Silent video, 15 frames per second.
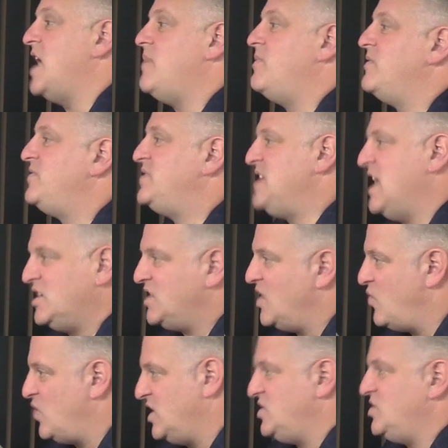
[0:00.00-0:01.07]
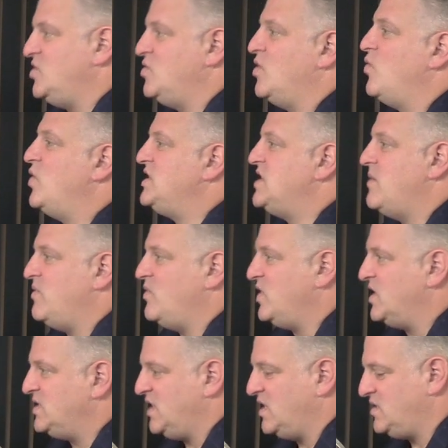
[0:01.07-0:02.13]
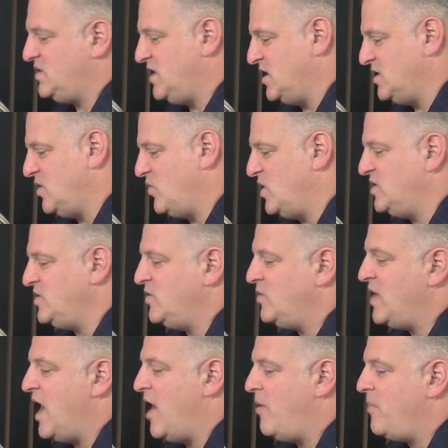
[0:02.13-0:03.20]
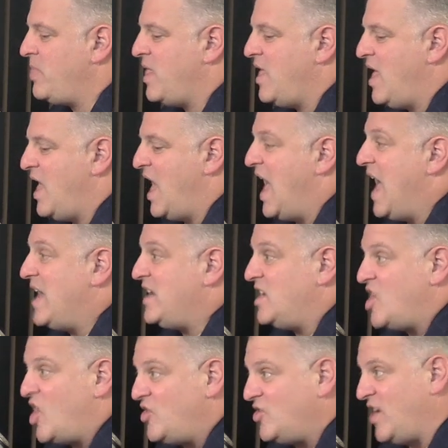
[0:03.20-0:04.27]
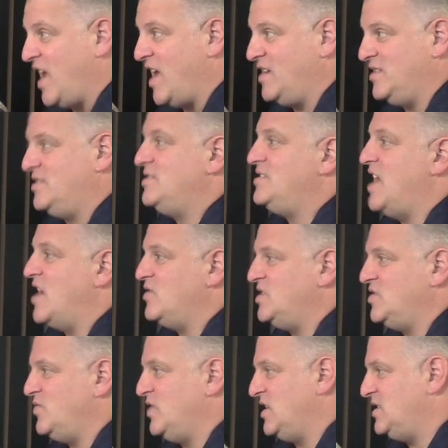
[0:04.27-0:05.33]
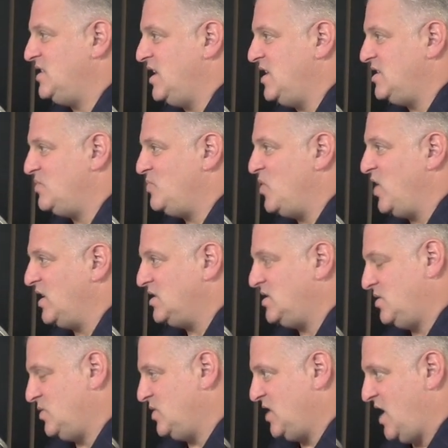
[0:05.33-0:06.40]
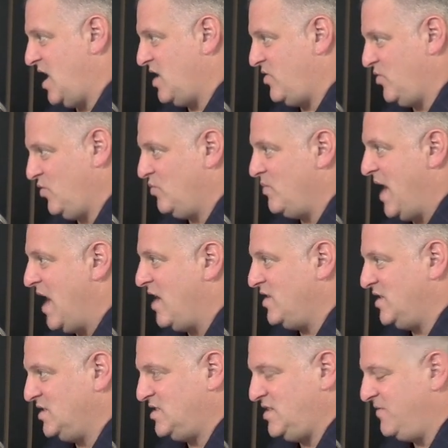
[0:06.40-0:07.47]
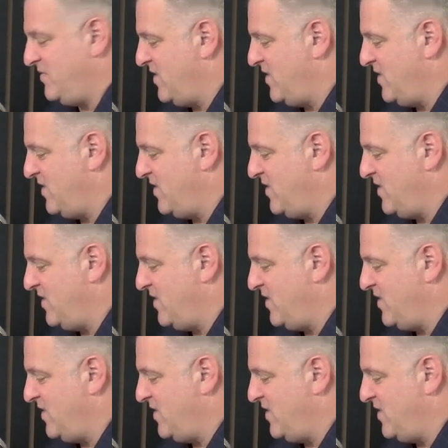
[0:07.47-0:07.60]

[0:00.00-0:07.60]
of sales I want to do or what type of real estate sales I want to do. Now, I had another aunt that was in real estate at this point, because this was an aunt through marriage. Different